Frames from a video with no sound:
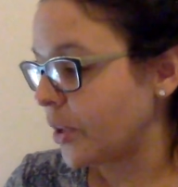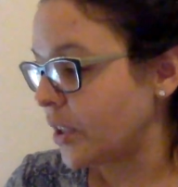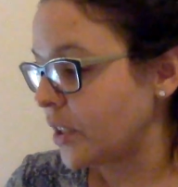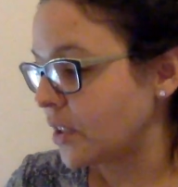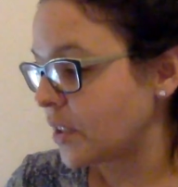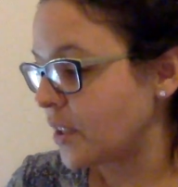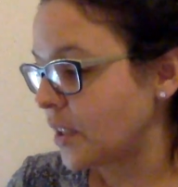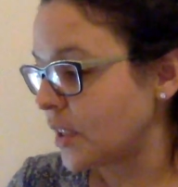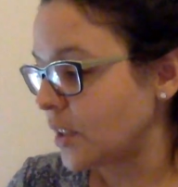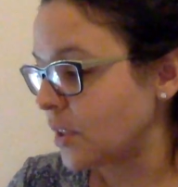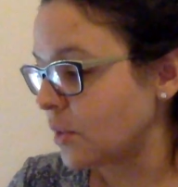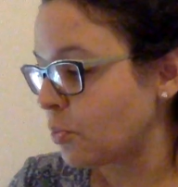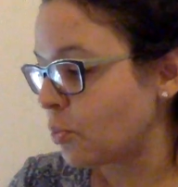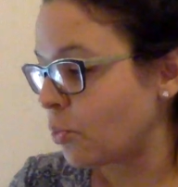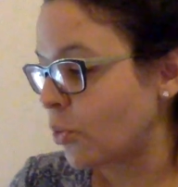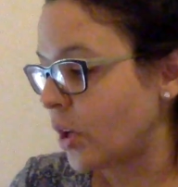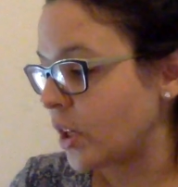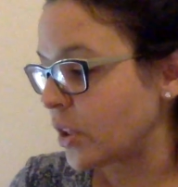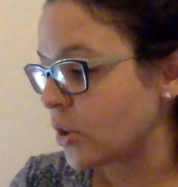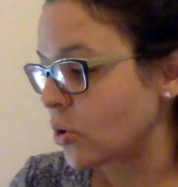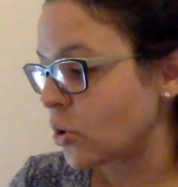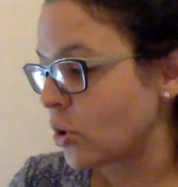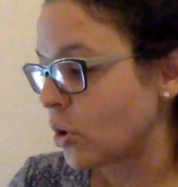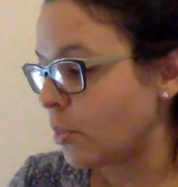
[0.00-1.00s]
It says
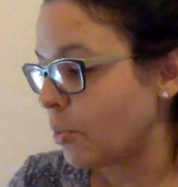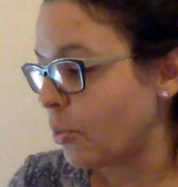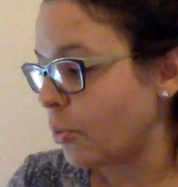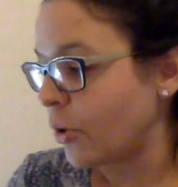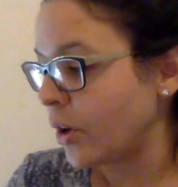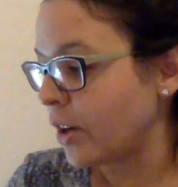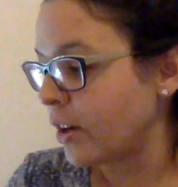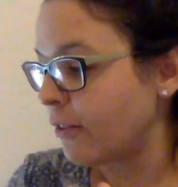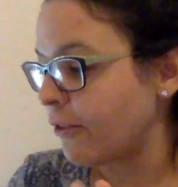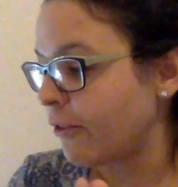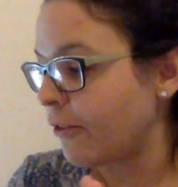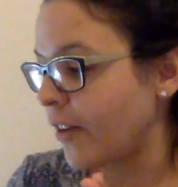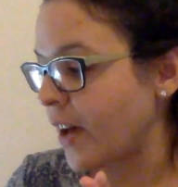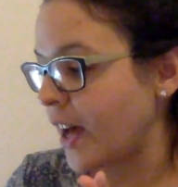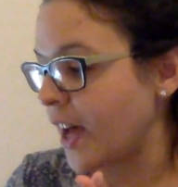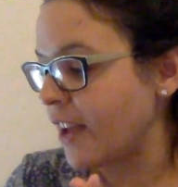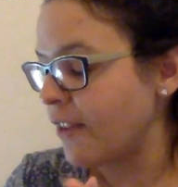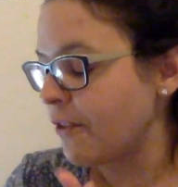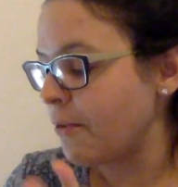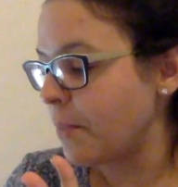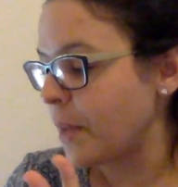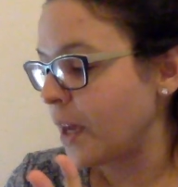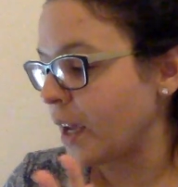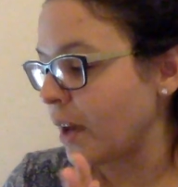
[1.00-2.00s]
pressure
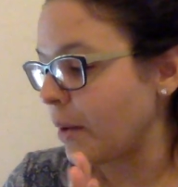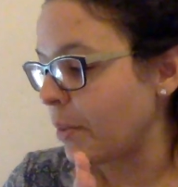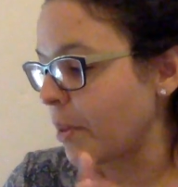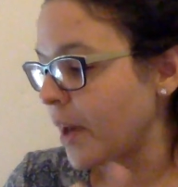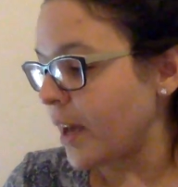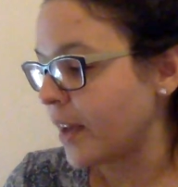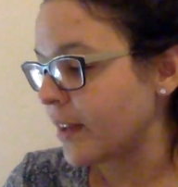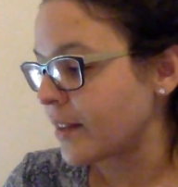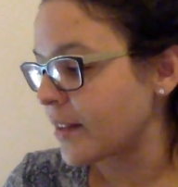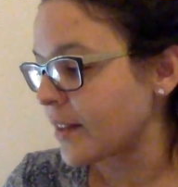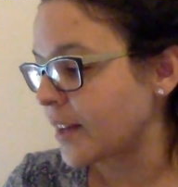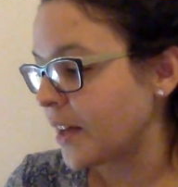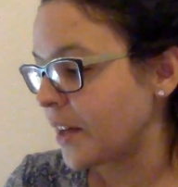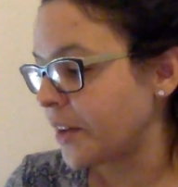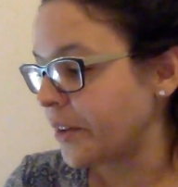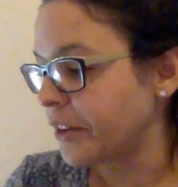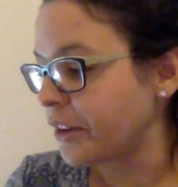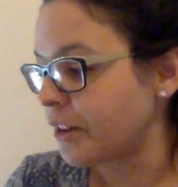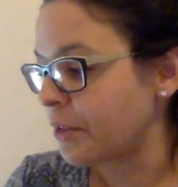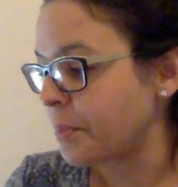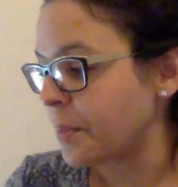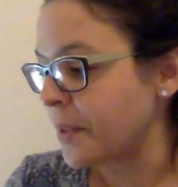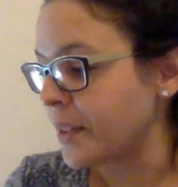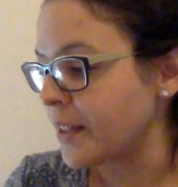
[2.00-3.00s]
0.5 megapascals,
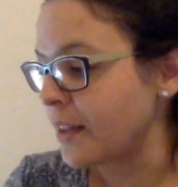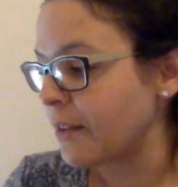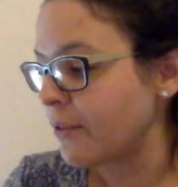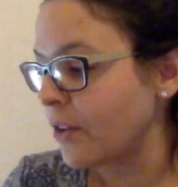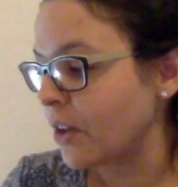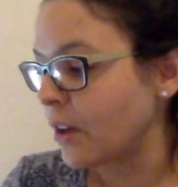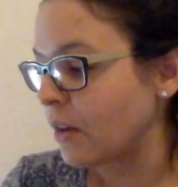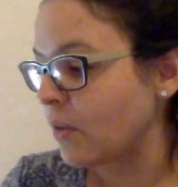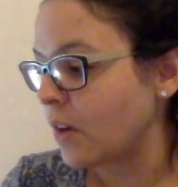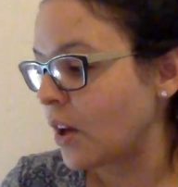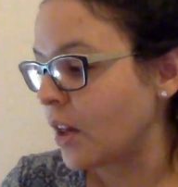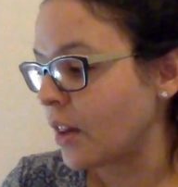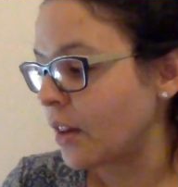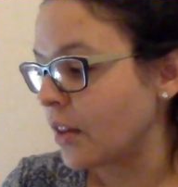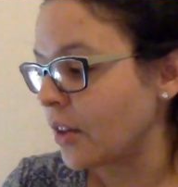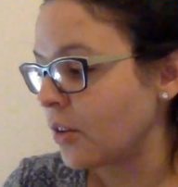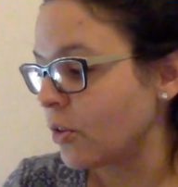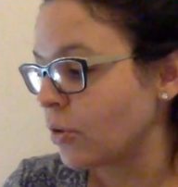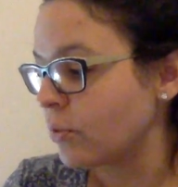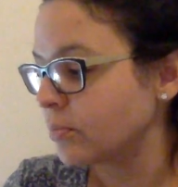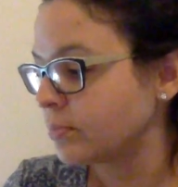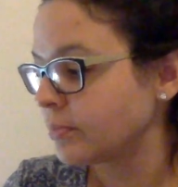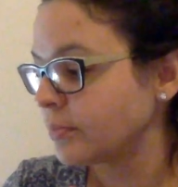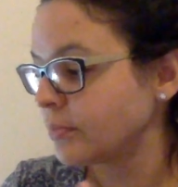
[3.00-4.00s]
specific
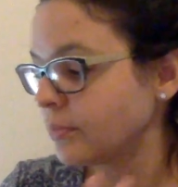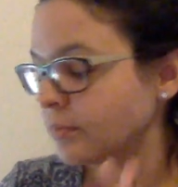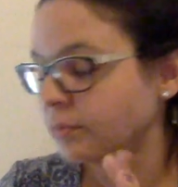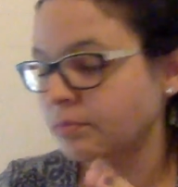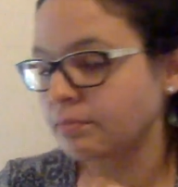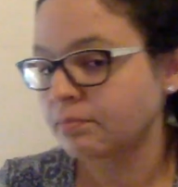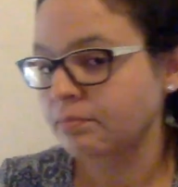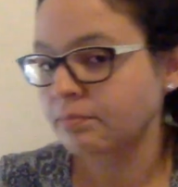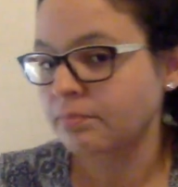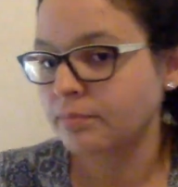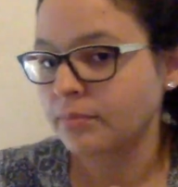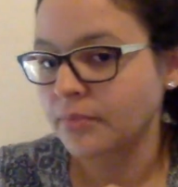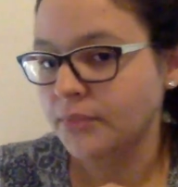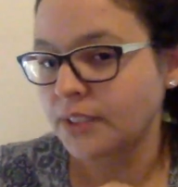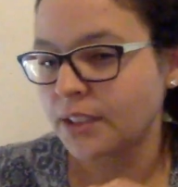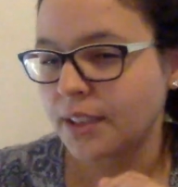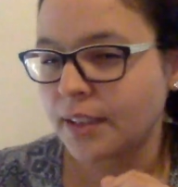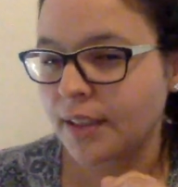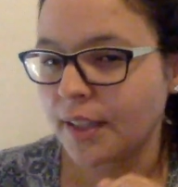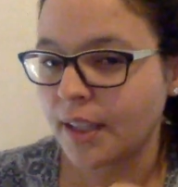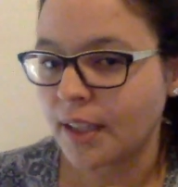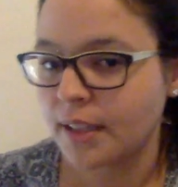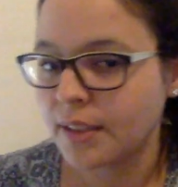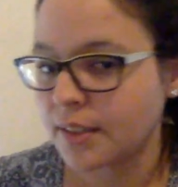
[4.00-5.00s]
volume.
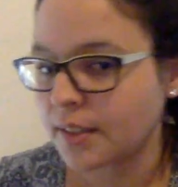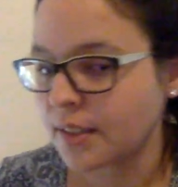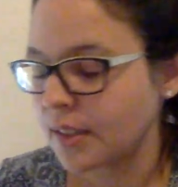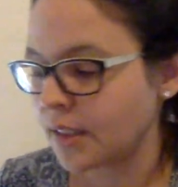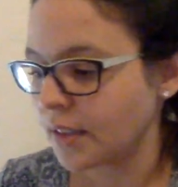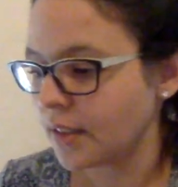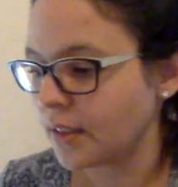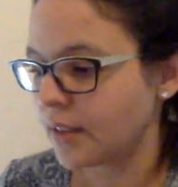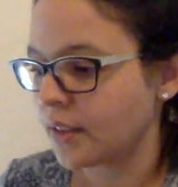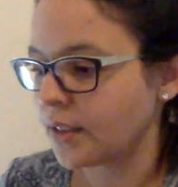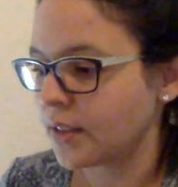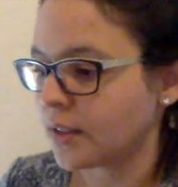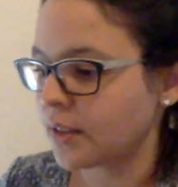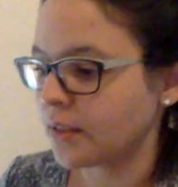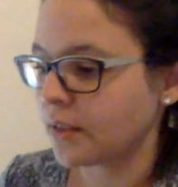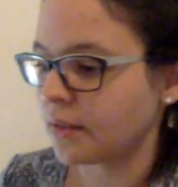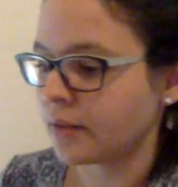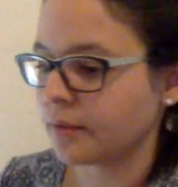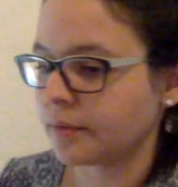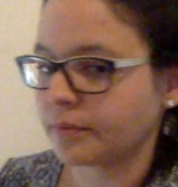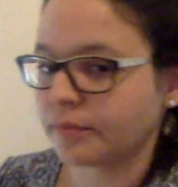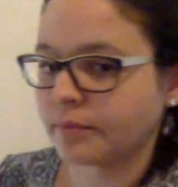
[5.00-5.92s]
Can't see this.